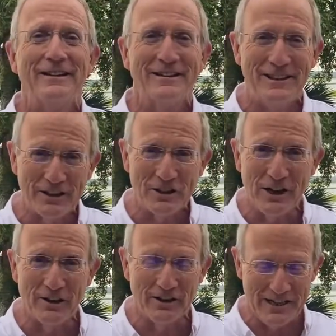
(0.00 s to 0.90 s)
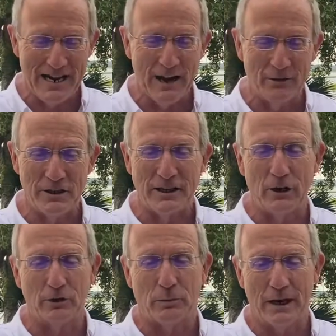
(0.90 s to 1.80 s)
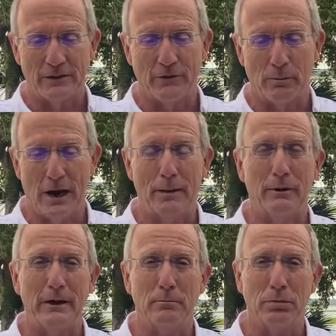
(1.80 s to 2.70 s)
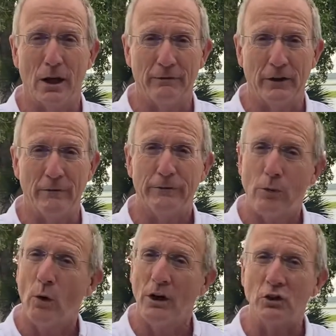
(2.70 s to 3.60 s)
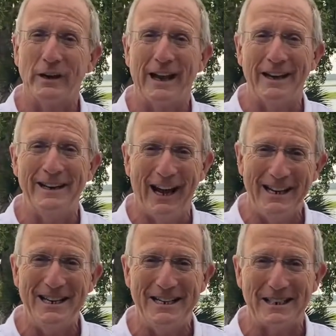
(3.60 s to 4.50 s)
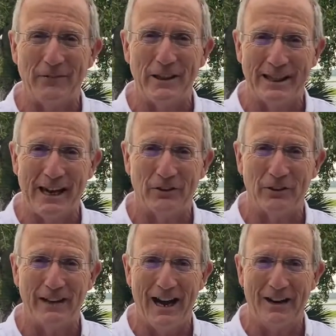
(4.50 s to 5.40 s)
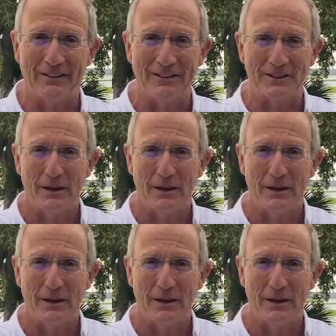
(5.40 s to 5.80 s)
This year, the average sales price of a property in Bluffton, $497,000.